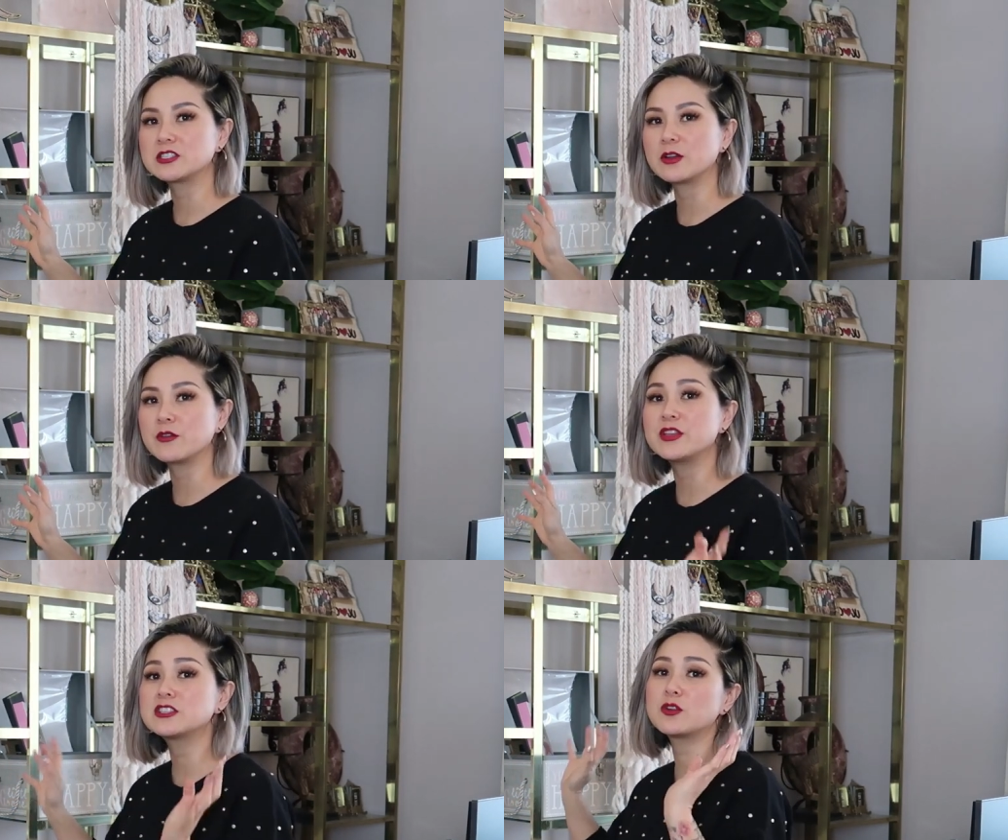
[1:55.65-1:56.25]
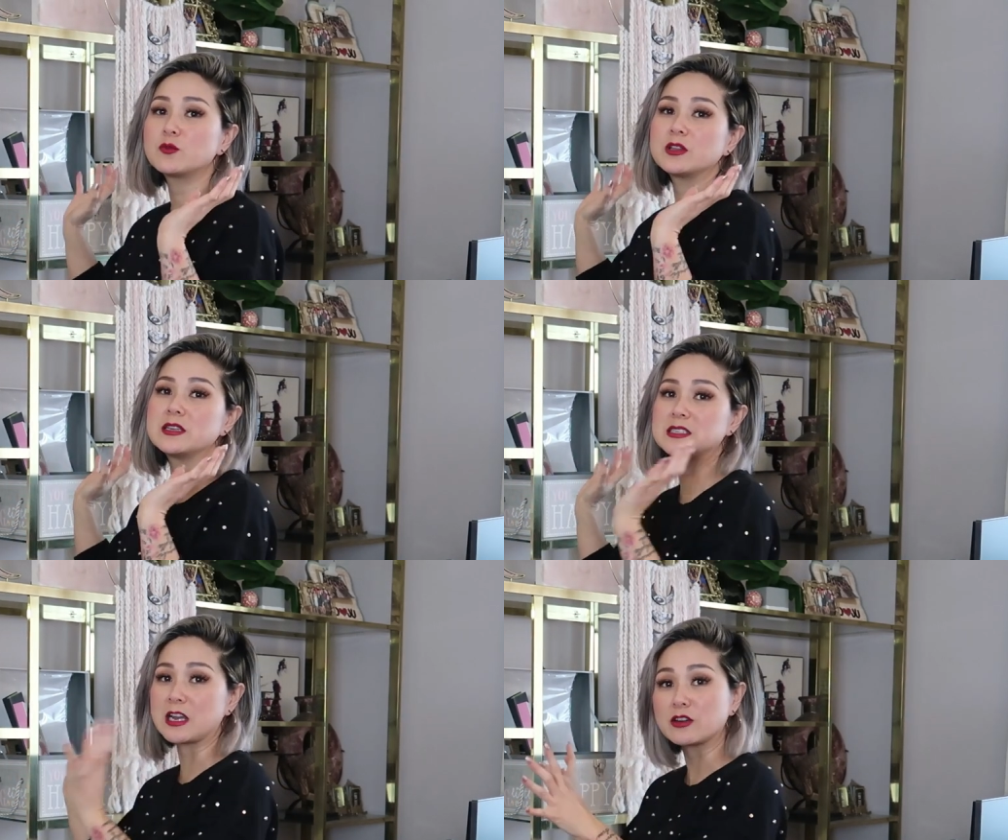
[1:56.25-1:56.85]
So these are
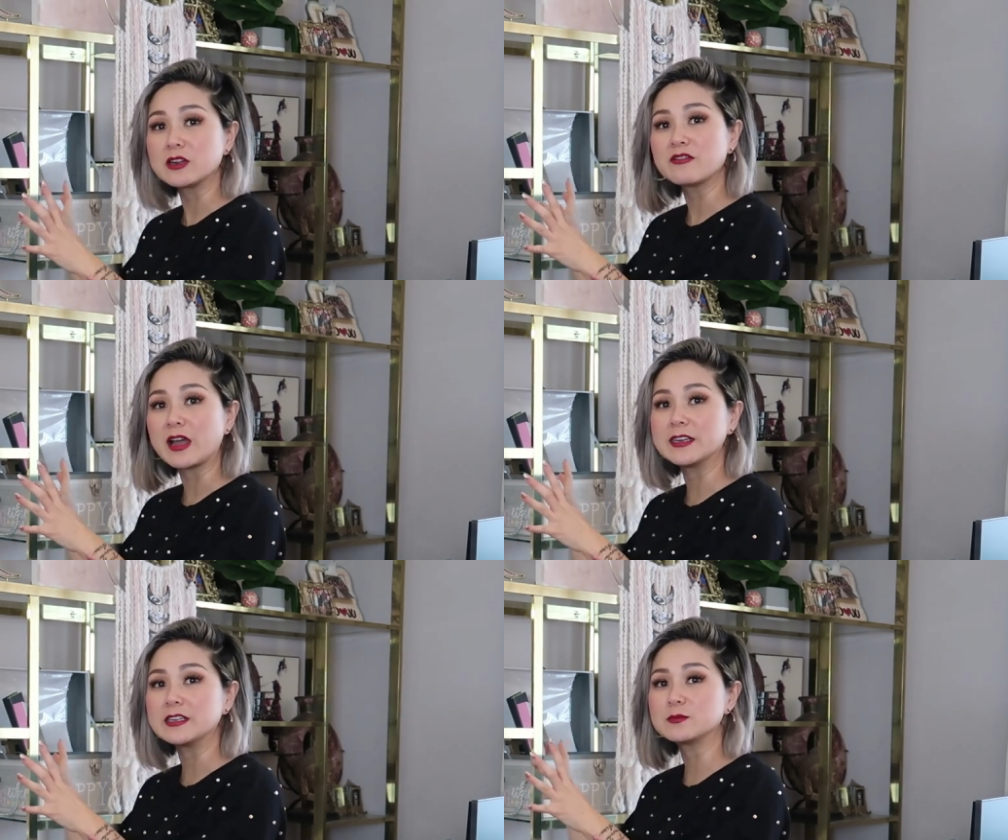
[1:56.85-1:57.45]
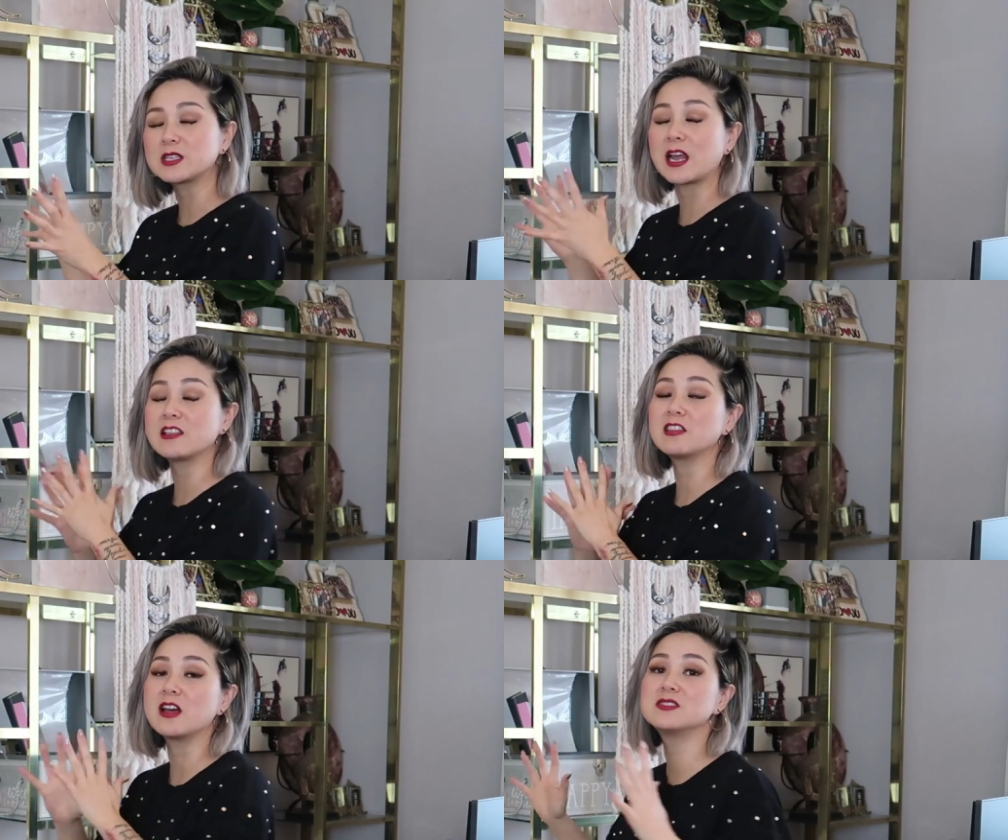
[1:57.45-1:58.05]
really decorative items that
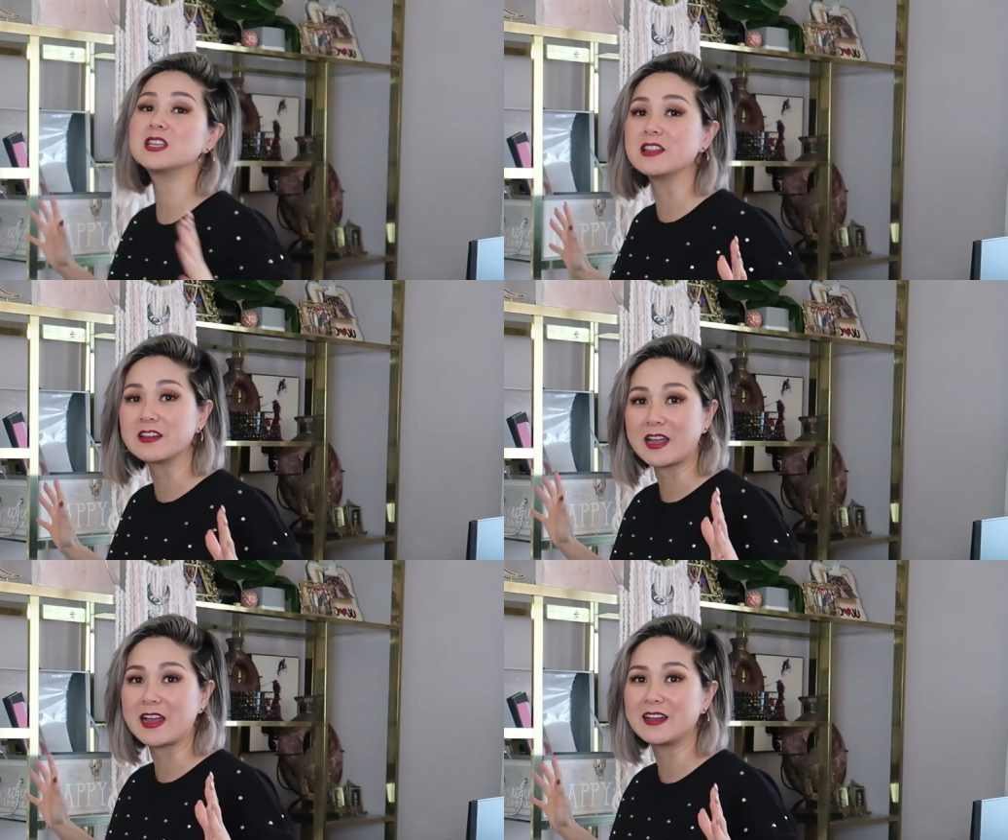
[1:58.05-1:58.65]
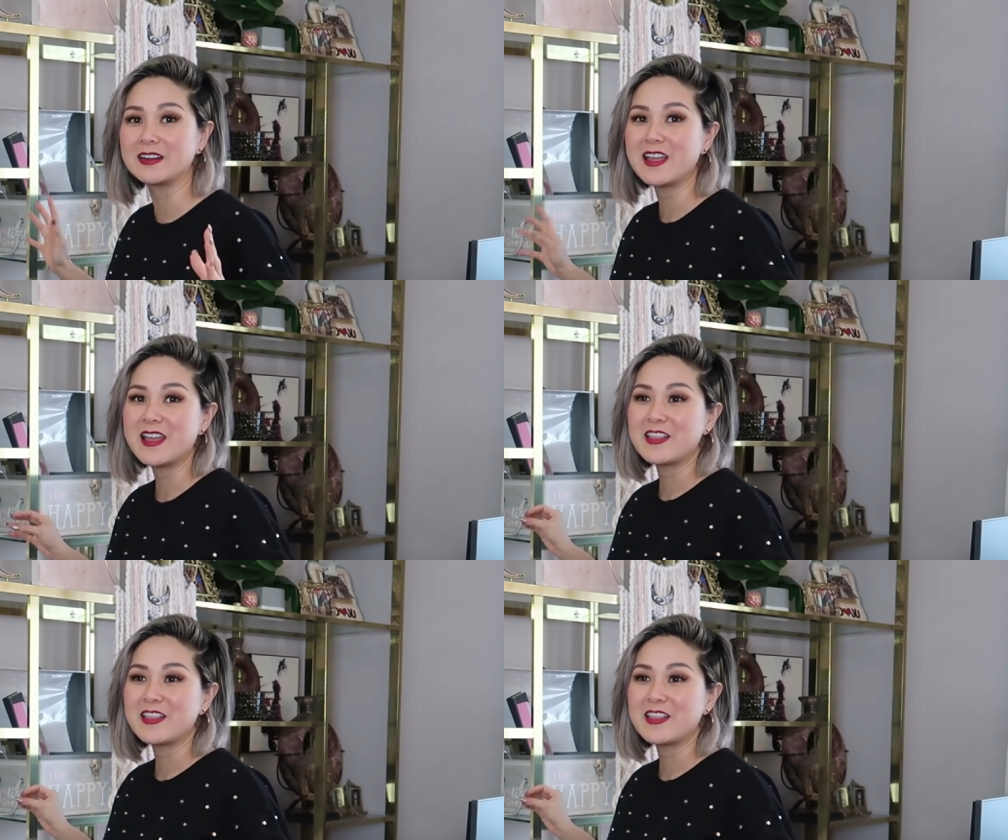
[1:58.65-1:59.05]
I love to look at.